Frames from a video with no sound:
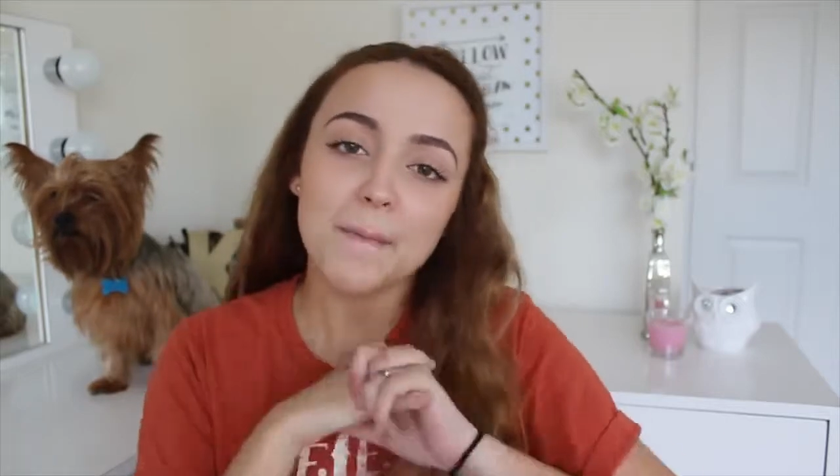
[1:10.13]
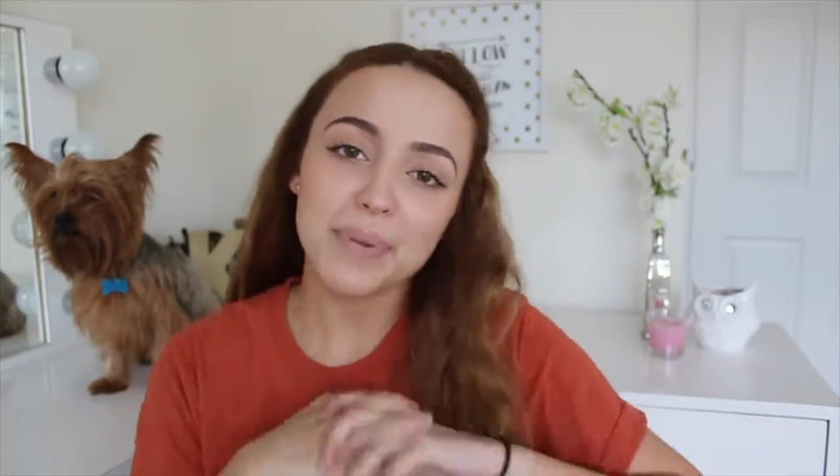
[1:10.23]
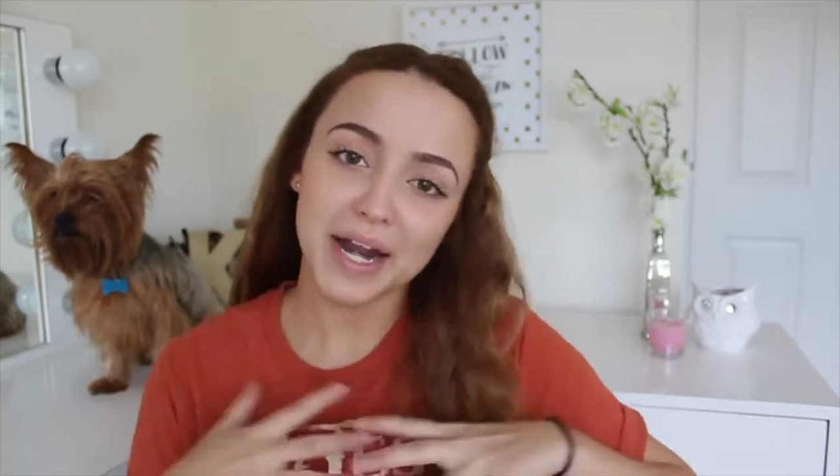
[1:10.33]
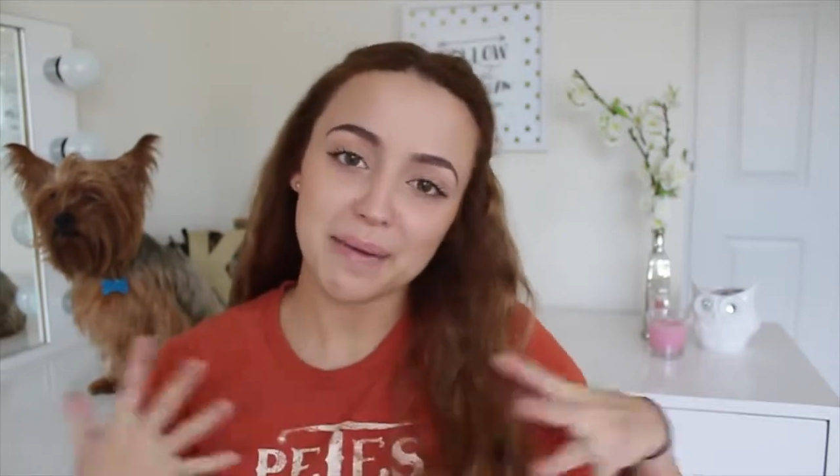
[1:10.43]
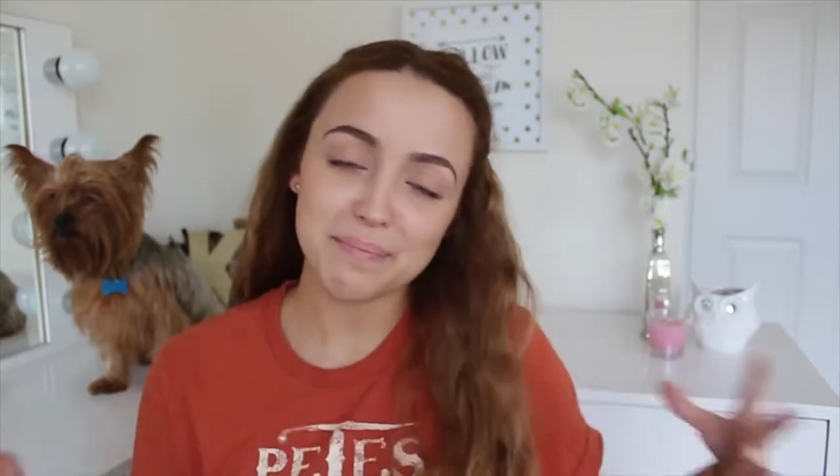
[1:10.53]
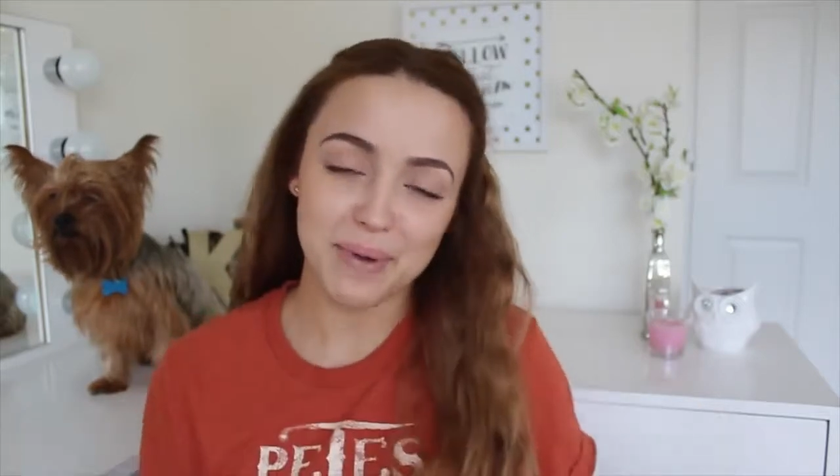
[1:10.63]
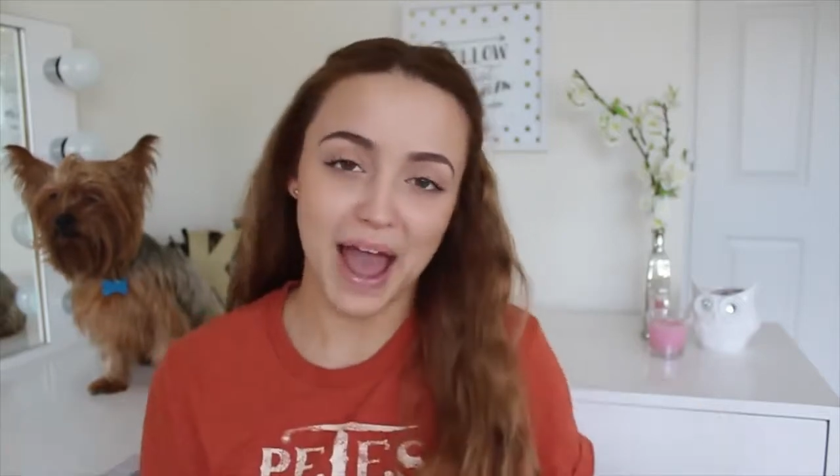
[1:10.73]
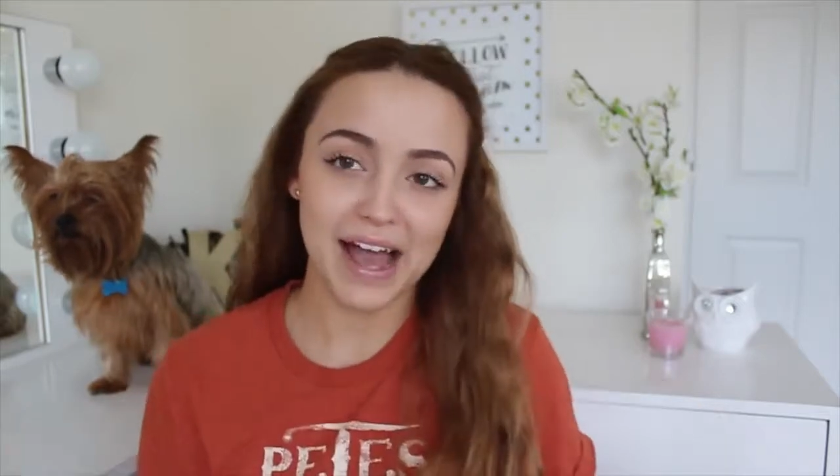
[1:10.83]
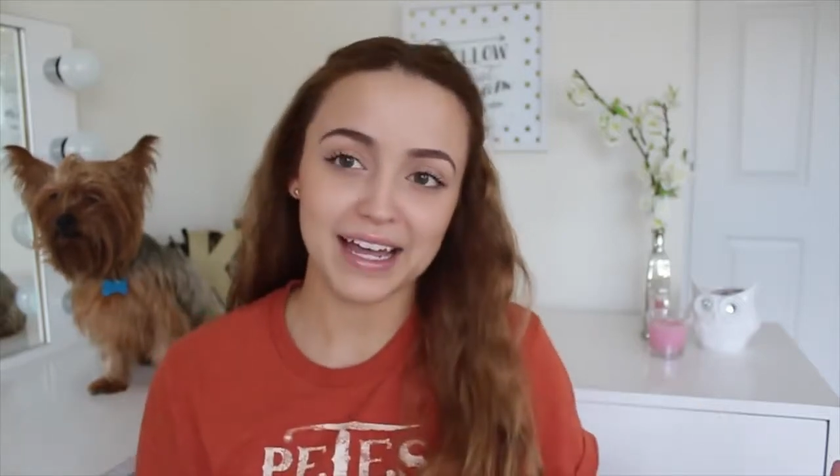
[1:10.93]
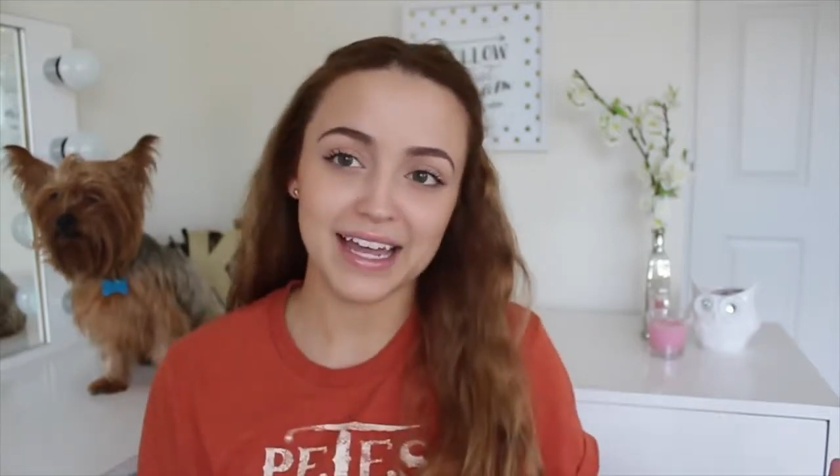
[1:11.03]
but I'm
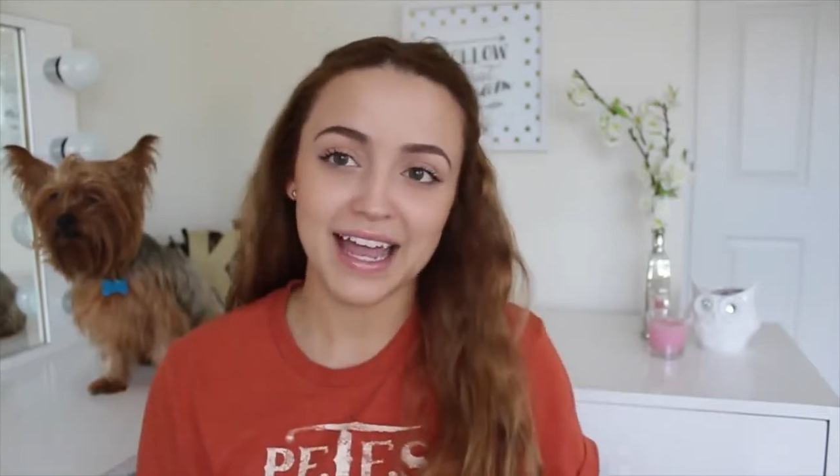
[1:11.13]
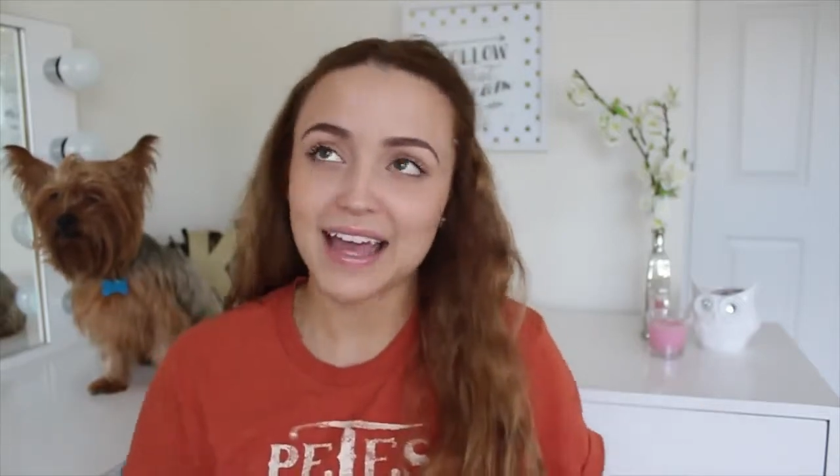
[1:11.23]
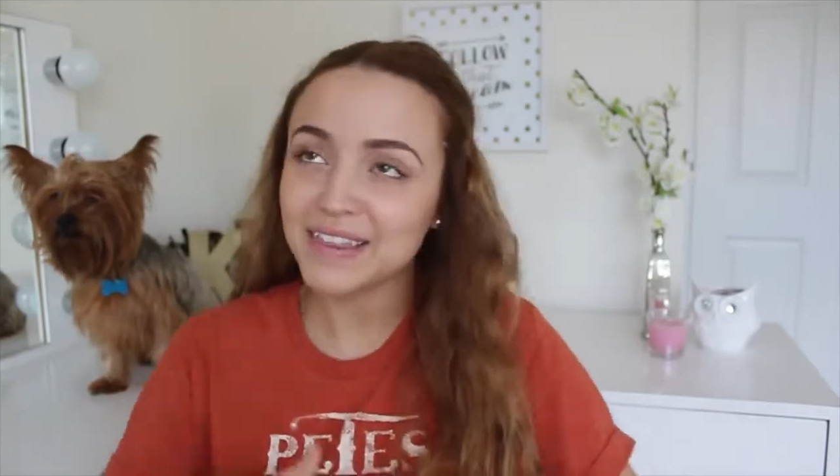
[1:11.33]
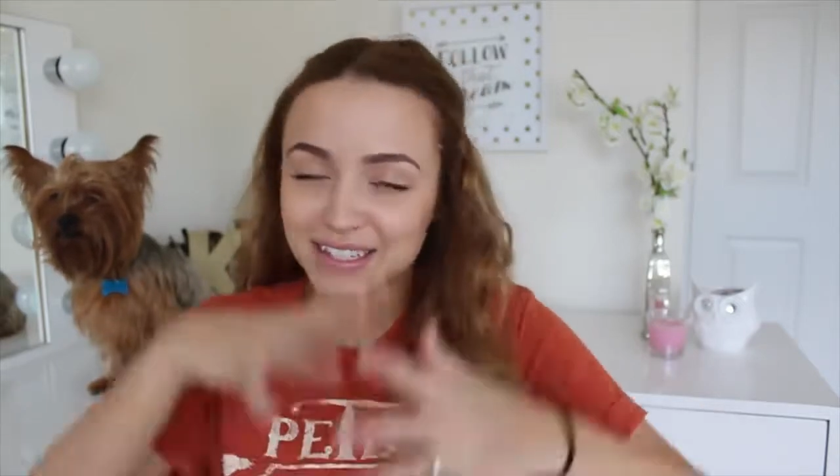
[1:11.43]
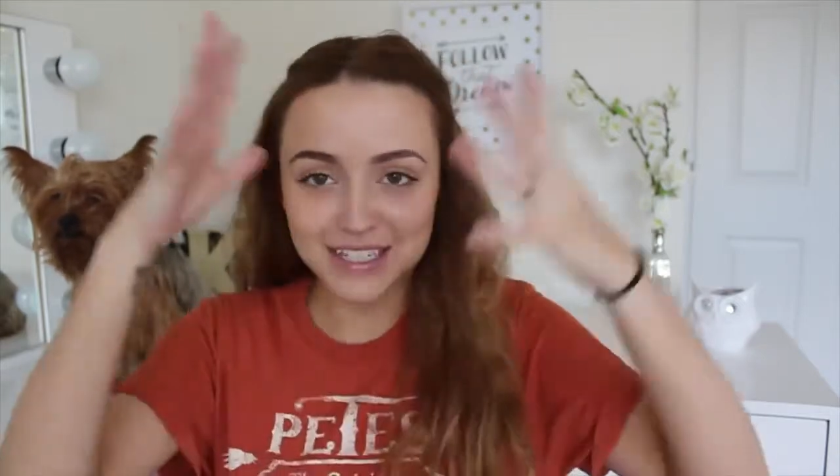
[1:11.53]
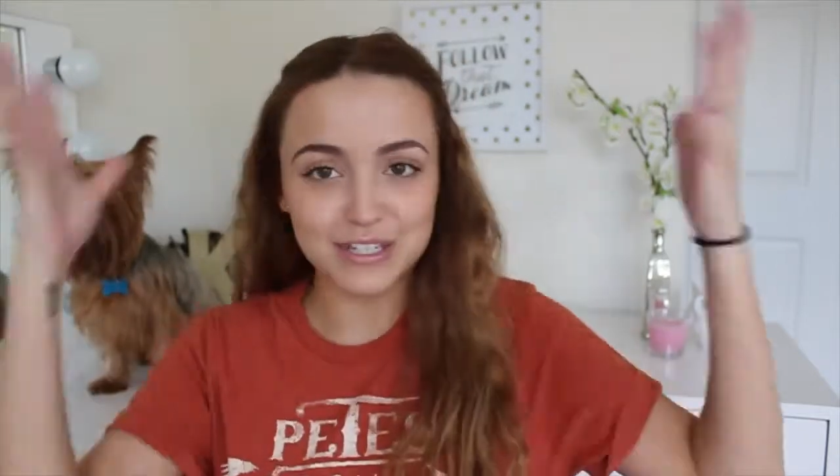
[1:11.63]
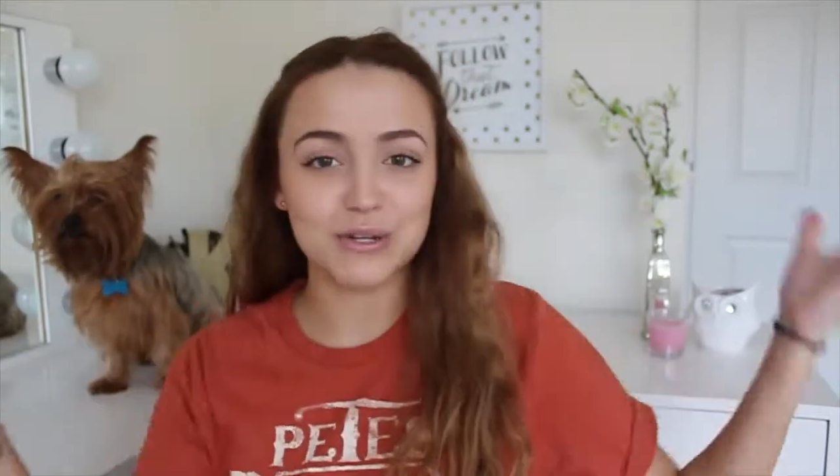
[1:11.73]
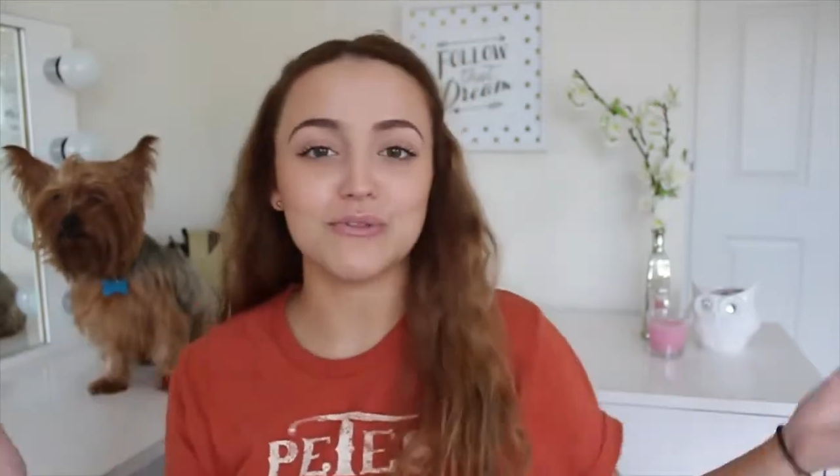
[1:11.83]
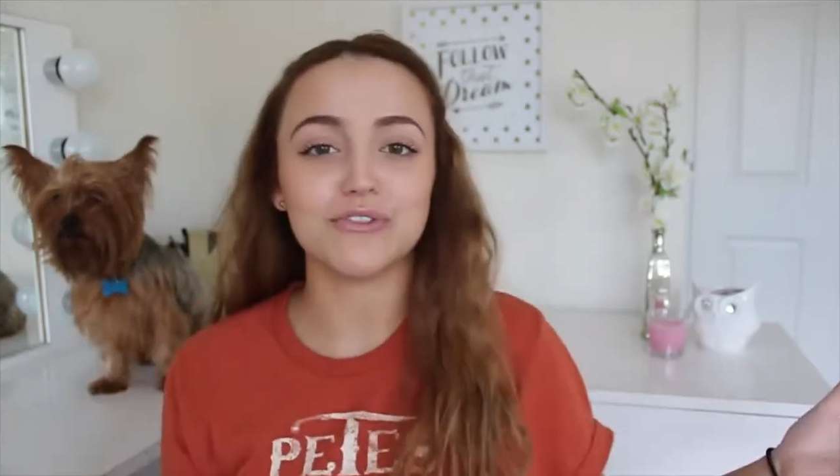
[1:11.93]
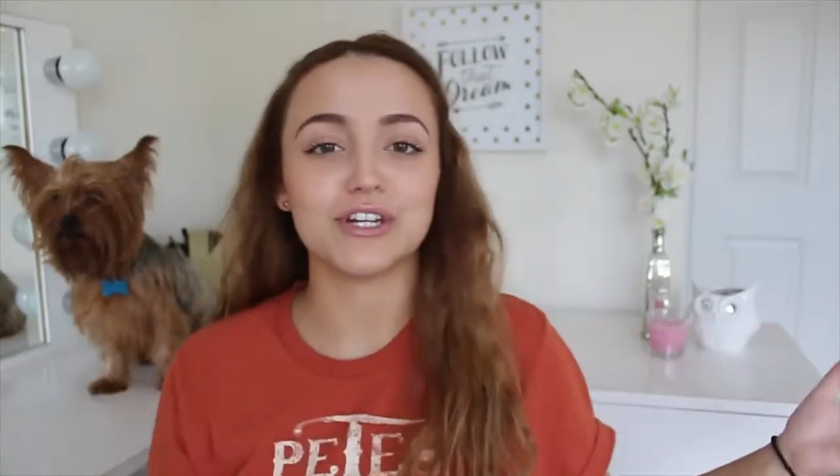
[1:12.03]
back and this is
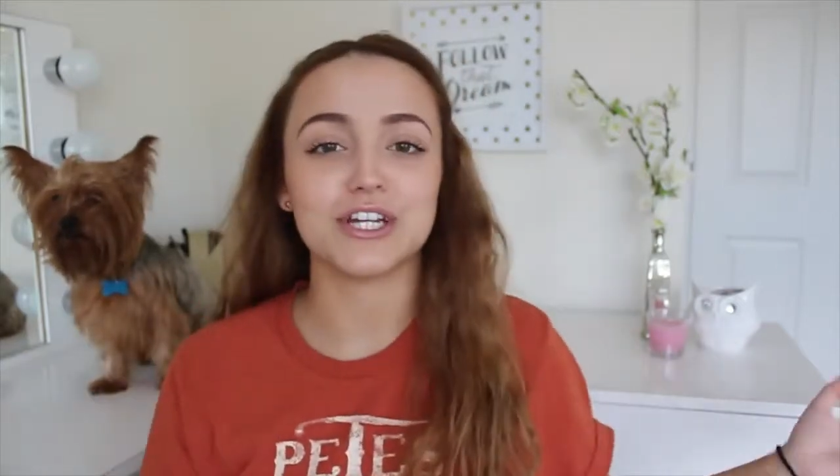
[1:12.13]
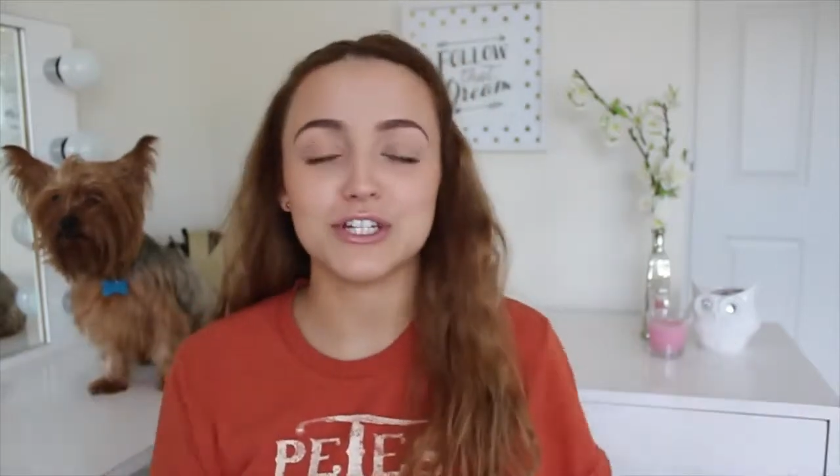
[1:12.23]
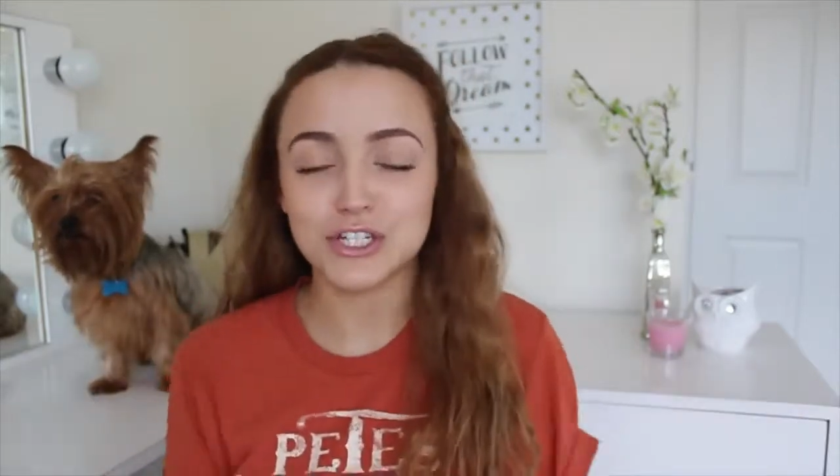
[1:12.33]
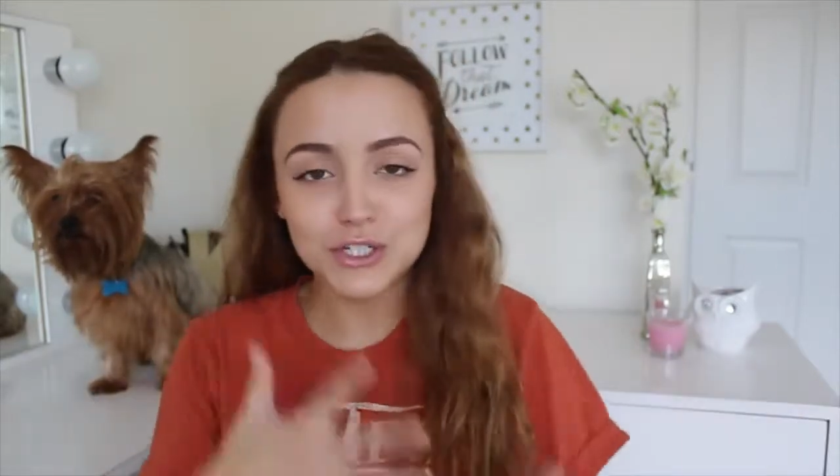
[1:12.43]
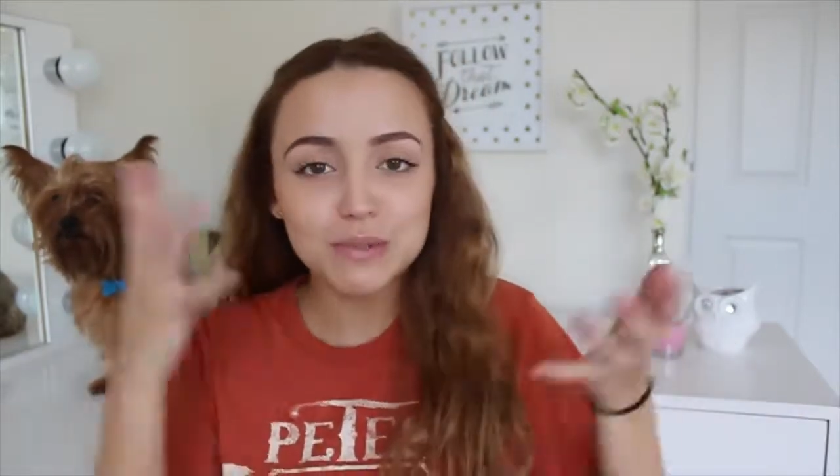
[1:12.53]
new footage,